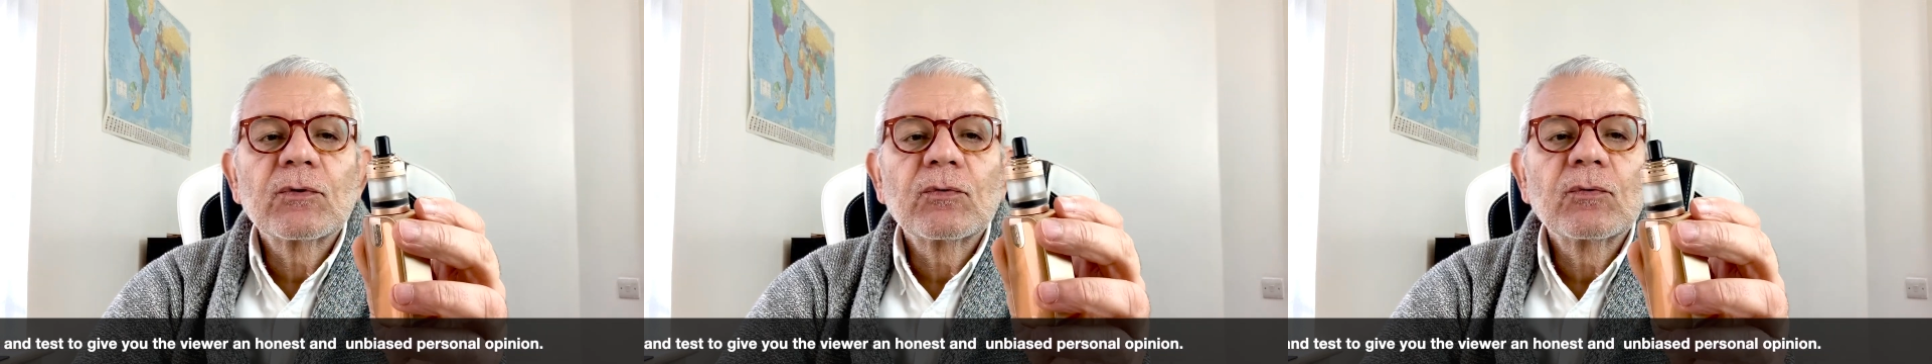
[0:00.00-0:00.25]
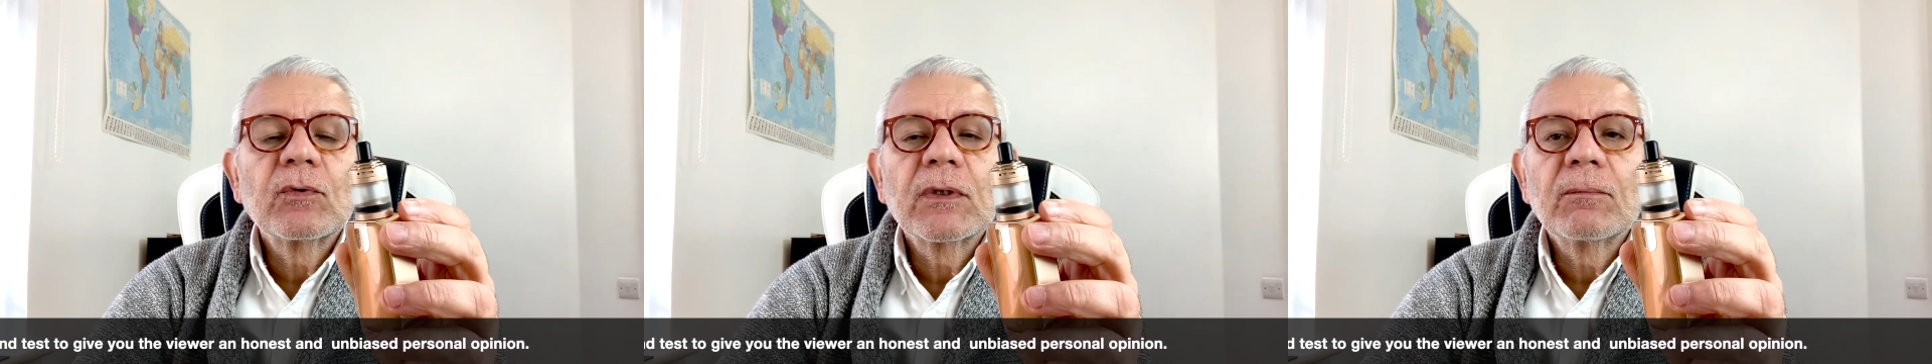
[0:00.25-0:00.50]

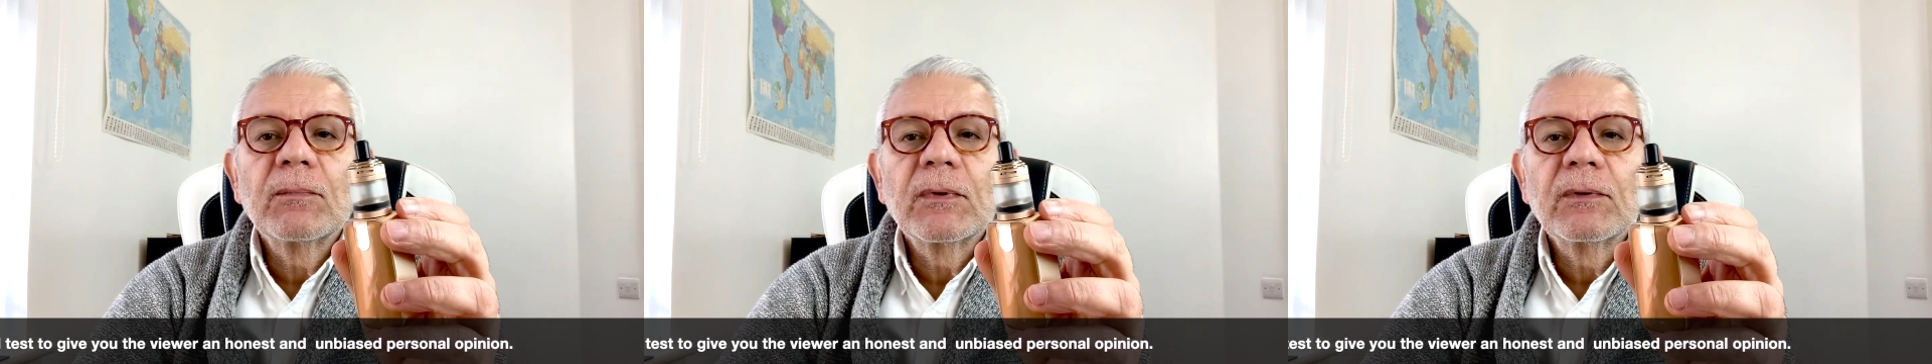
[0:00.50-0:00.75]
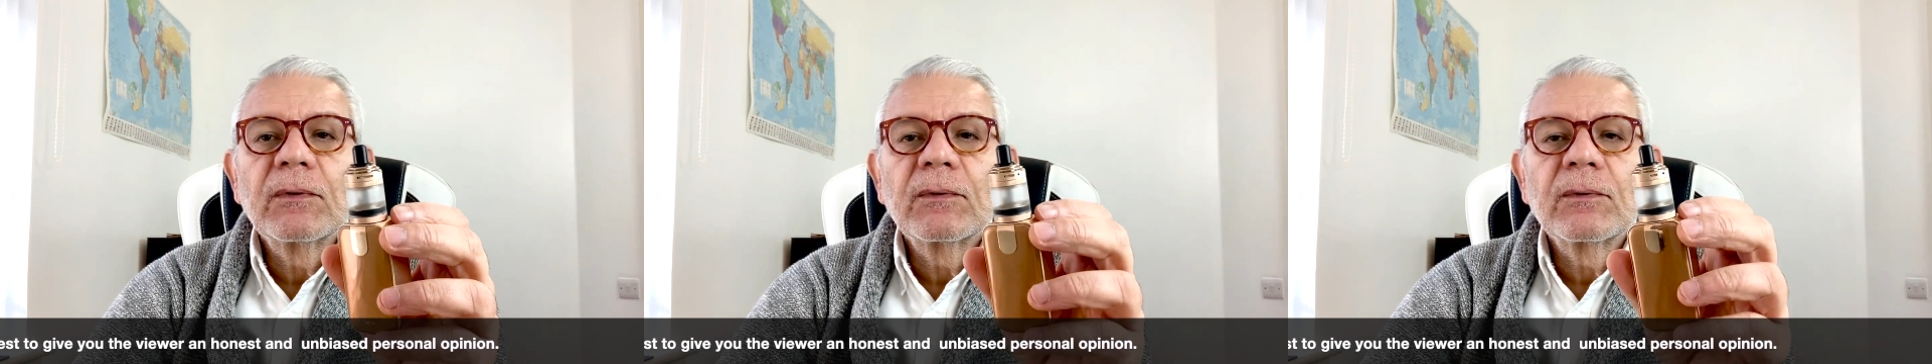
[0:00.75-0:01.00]

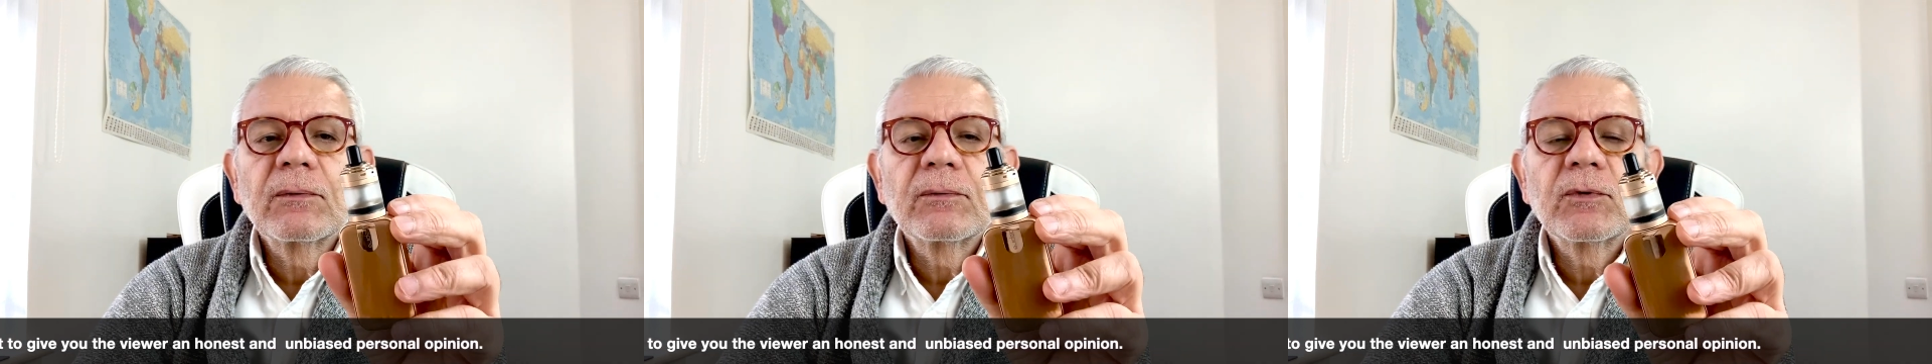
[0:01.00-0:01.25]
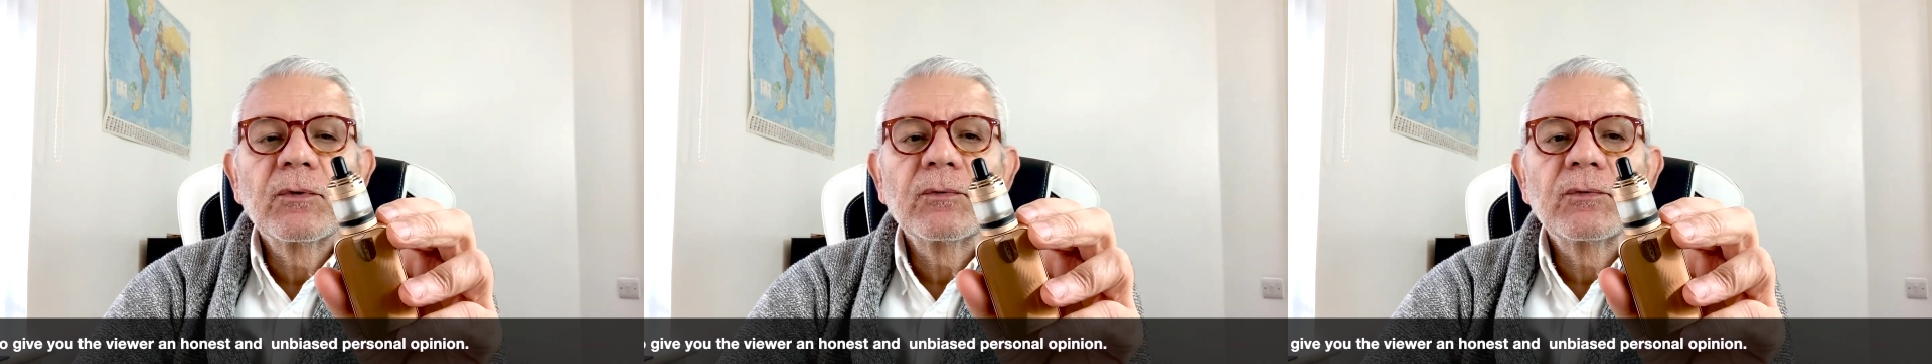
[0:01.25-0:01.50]

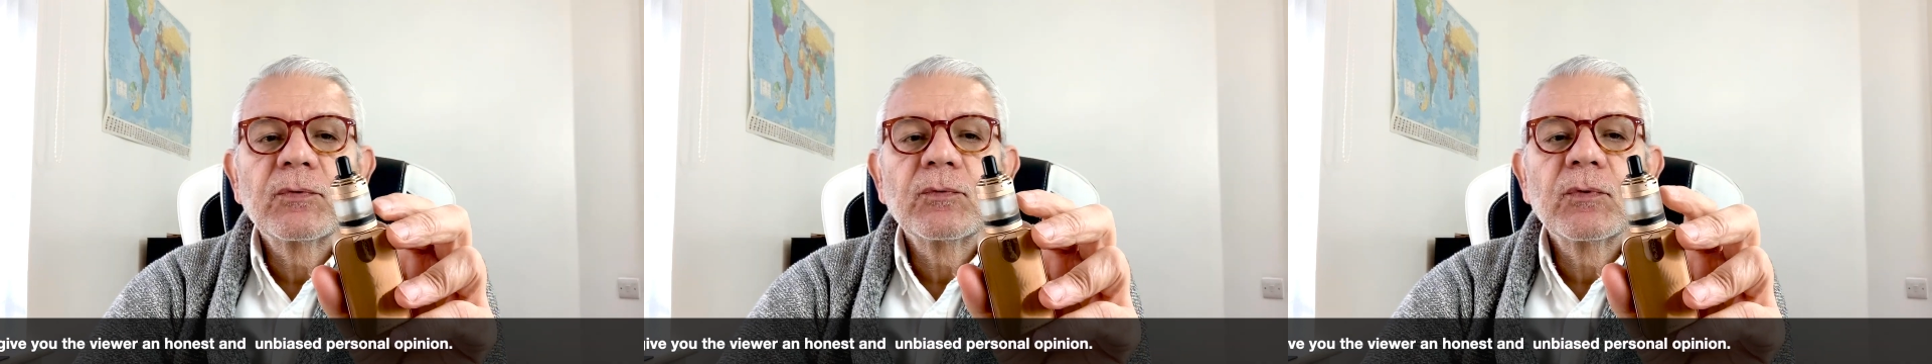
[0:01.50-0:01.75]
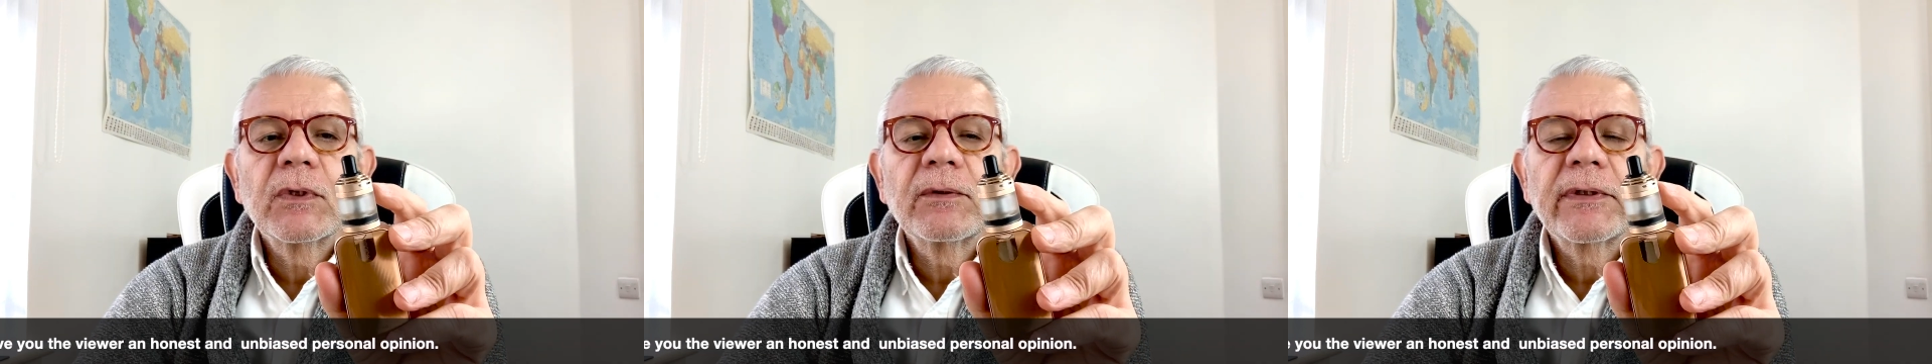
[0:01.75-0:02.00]

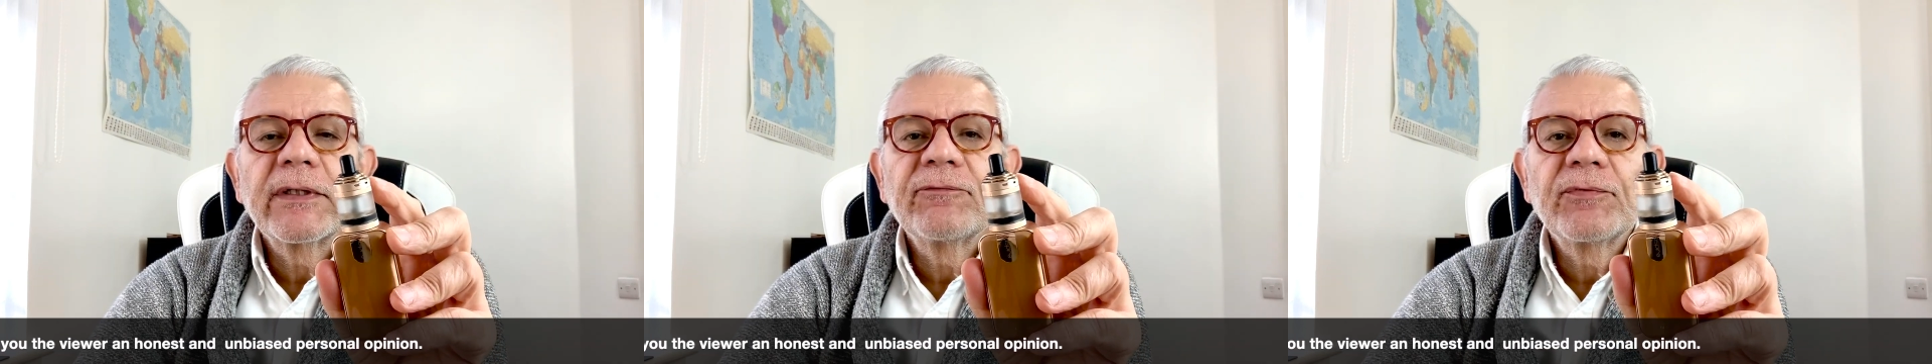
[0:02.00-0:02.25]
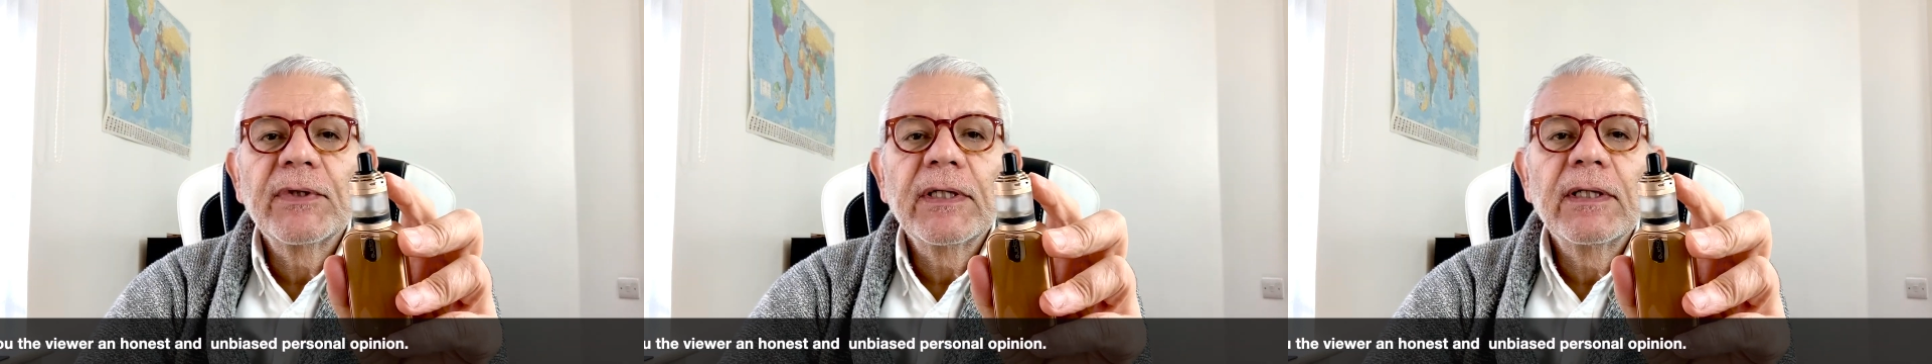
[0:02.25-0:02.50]
to
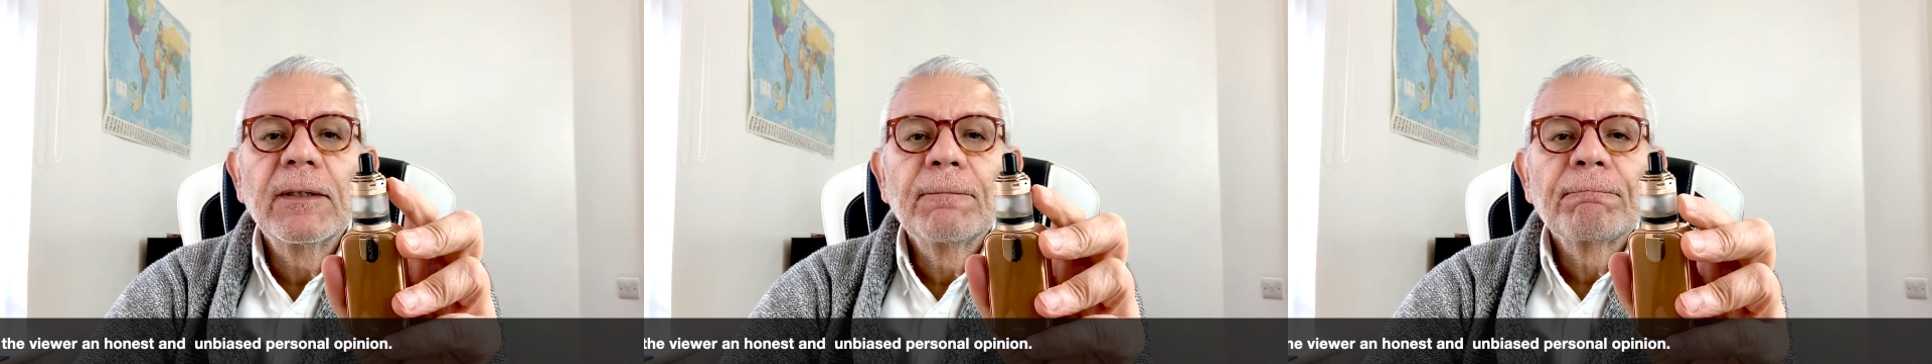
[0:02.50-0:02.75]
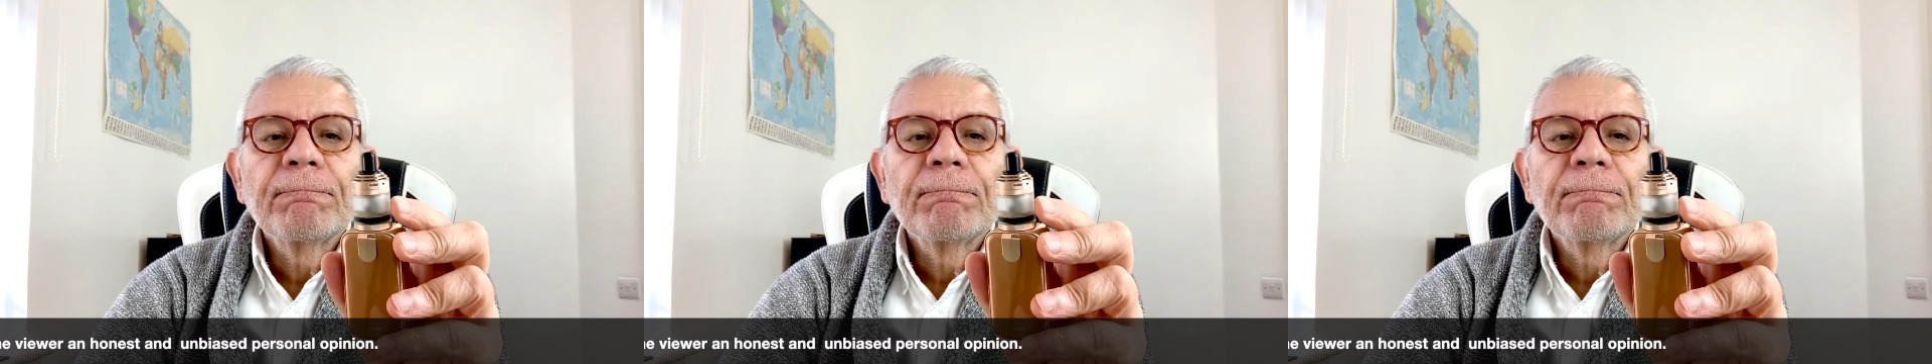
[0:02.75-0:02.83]
refill,